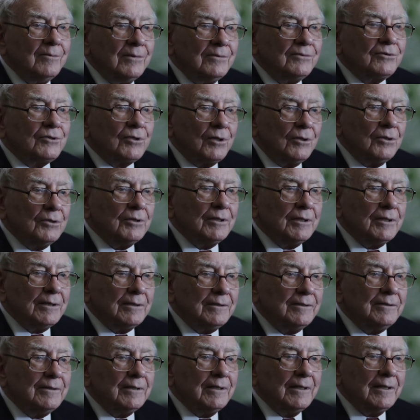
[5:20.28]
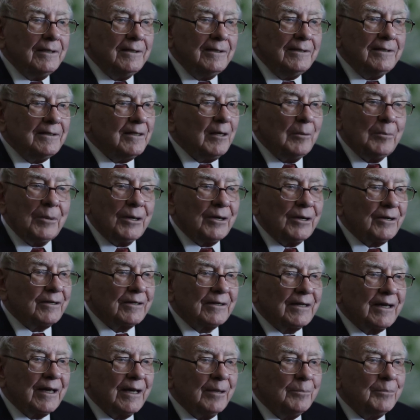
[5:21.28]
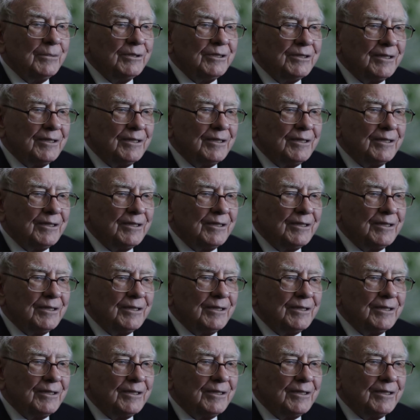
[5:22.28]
we've shown that America can't